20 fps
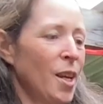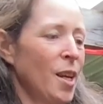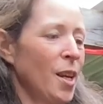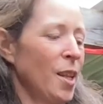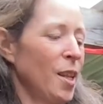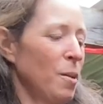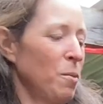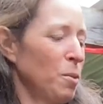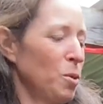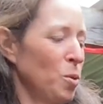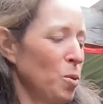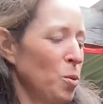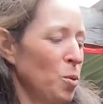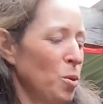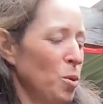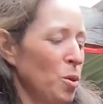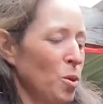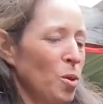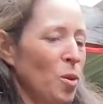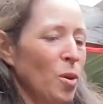that was
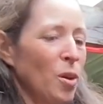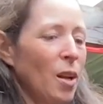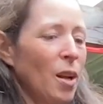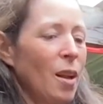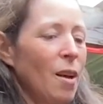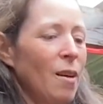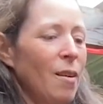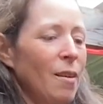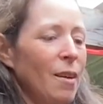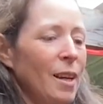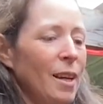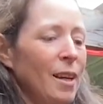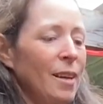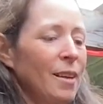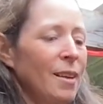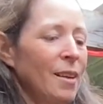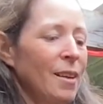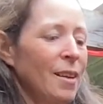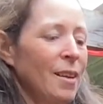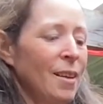ordered
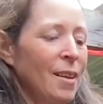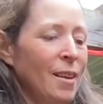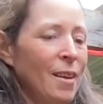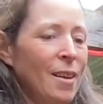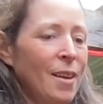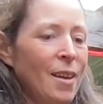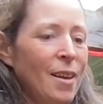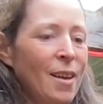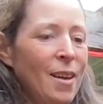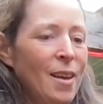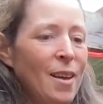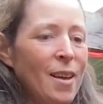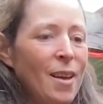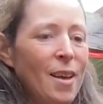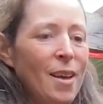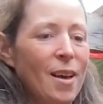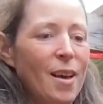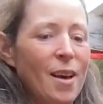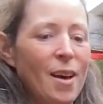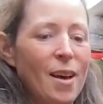online,
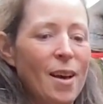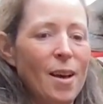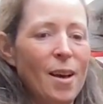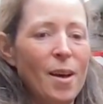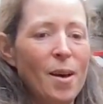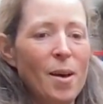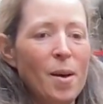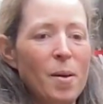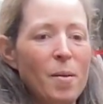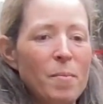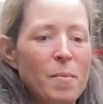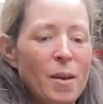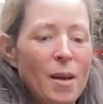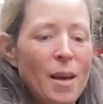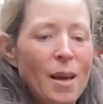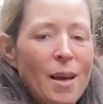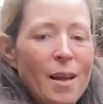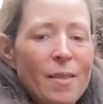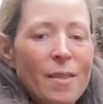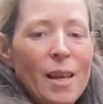and
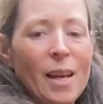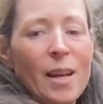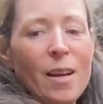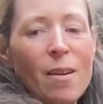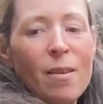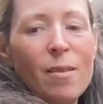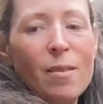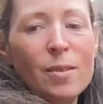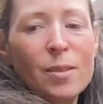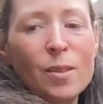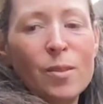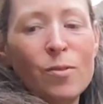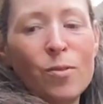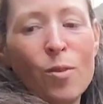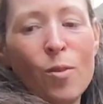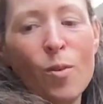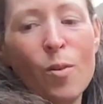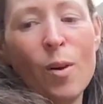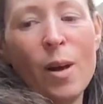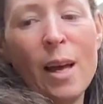they'd asked
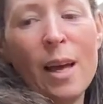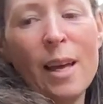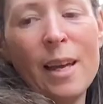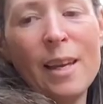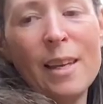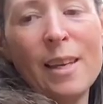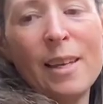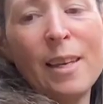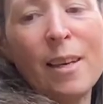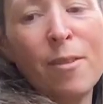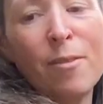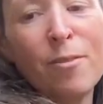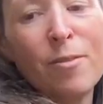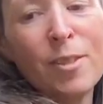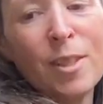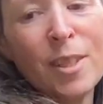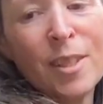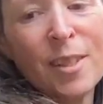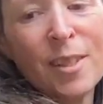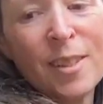for a
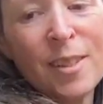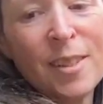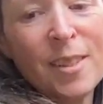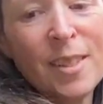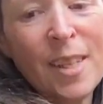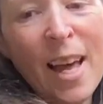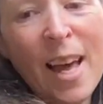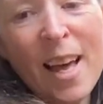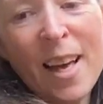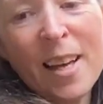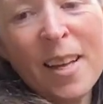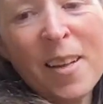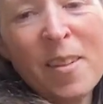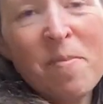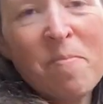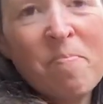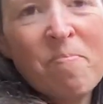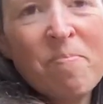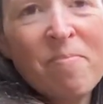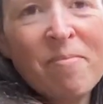gift tag,
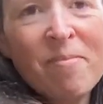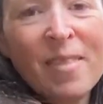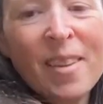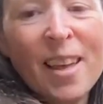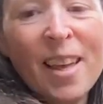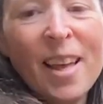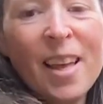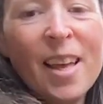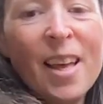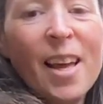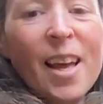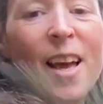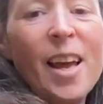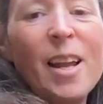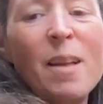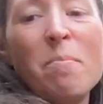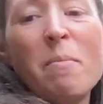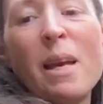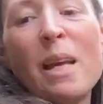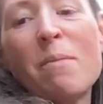
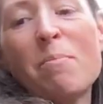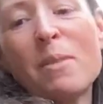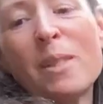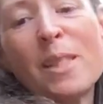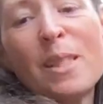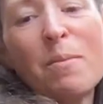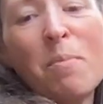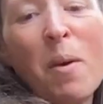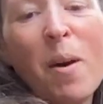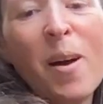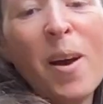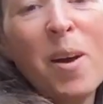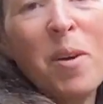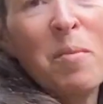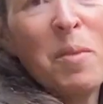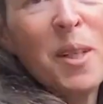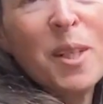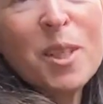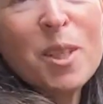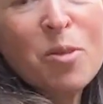and it made me smile
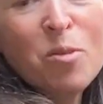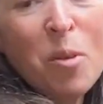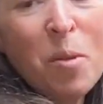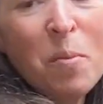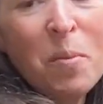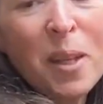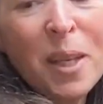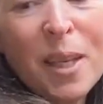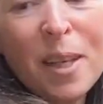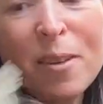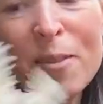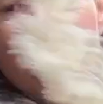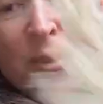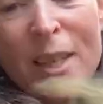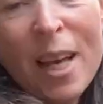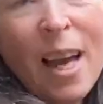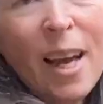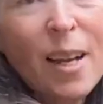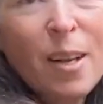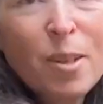because from the gift
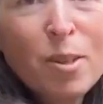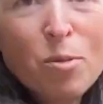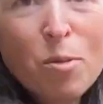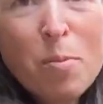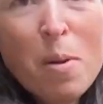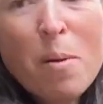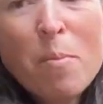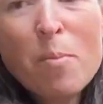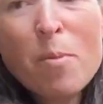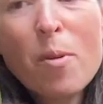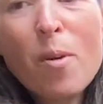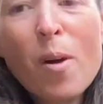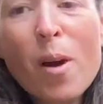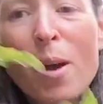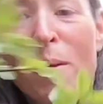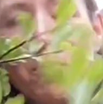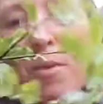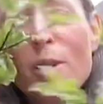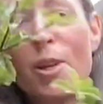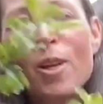tag, because remember
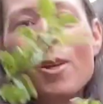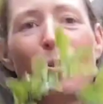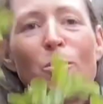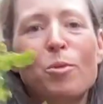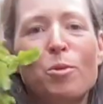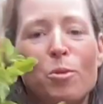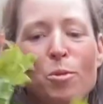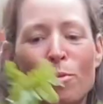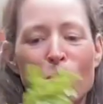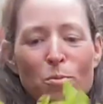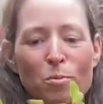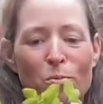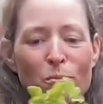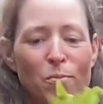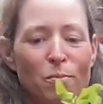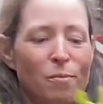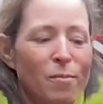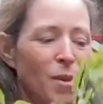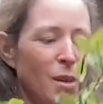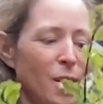I'm a local
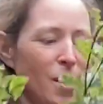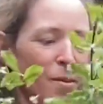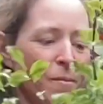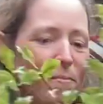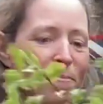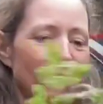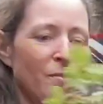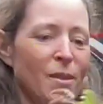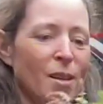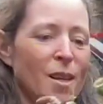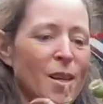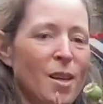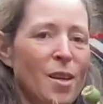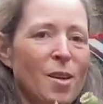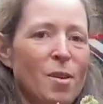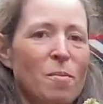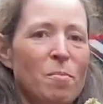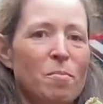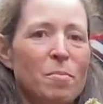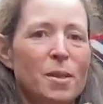
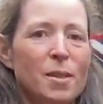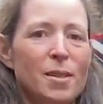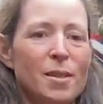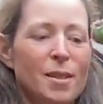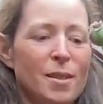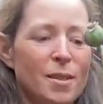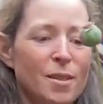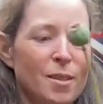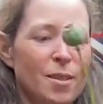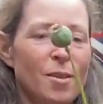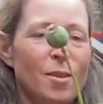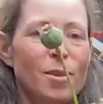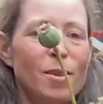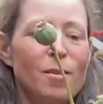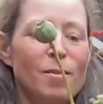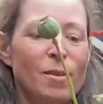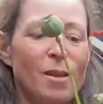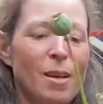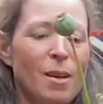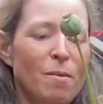business, so I
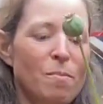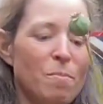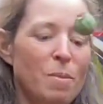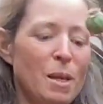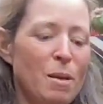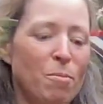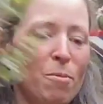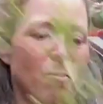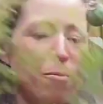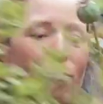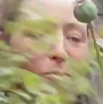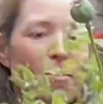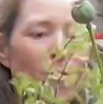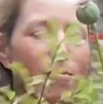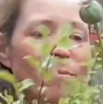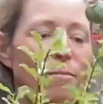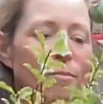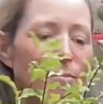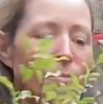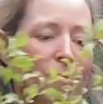don't get people
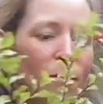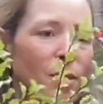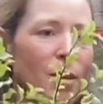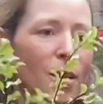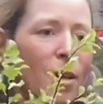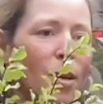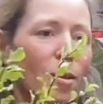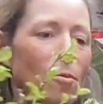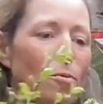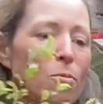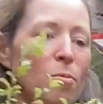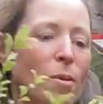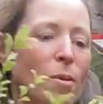from all